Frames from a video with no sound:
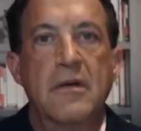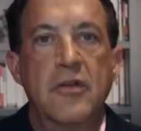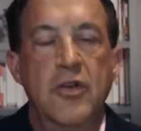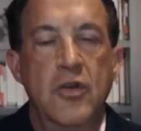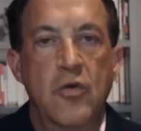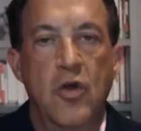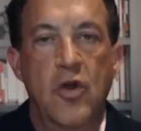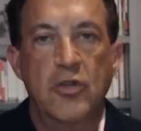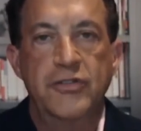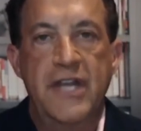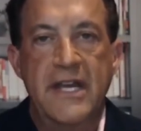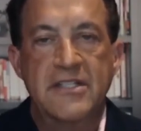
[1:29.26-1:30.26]
New or
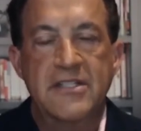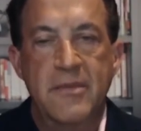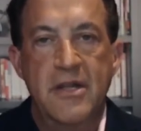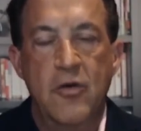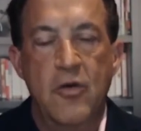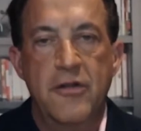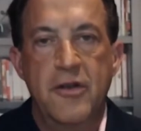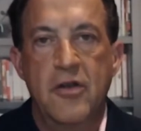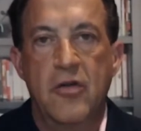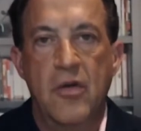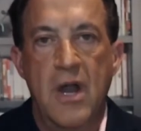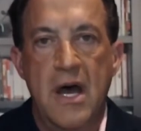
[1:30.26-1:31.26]
Old Testament, or the
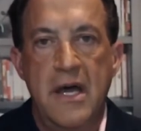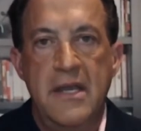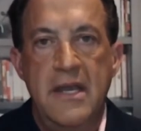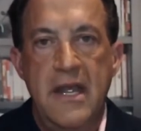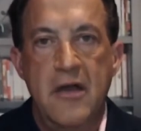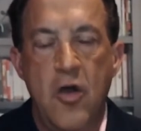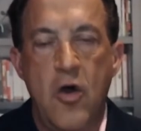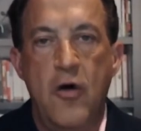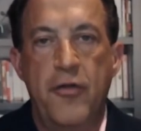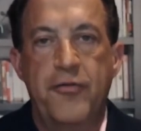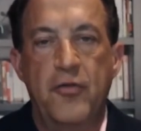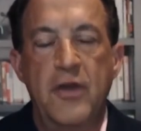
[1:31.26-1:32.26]
Quran,
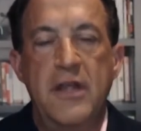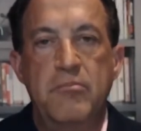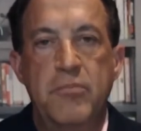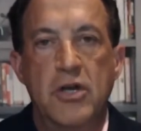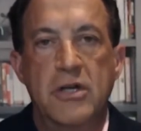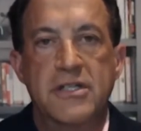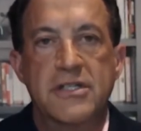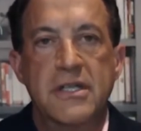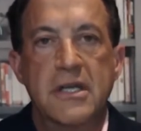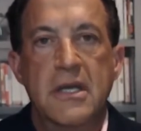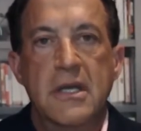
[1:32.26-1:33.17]
all three books